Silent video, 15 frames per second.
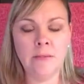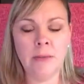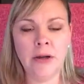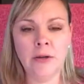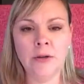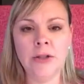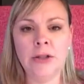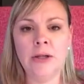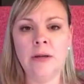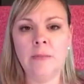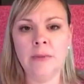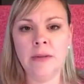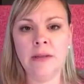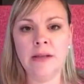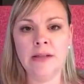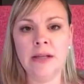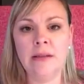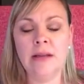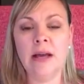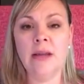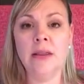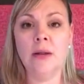MailChimp and things like
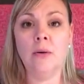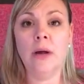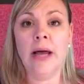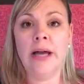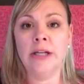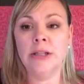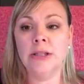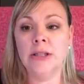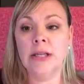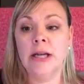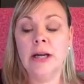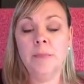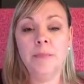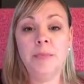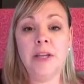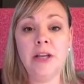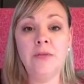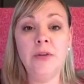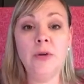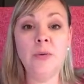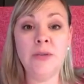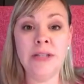that that'll actually give
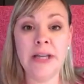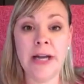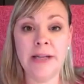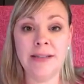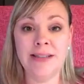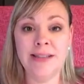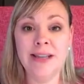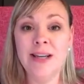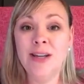you stats.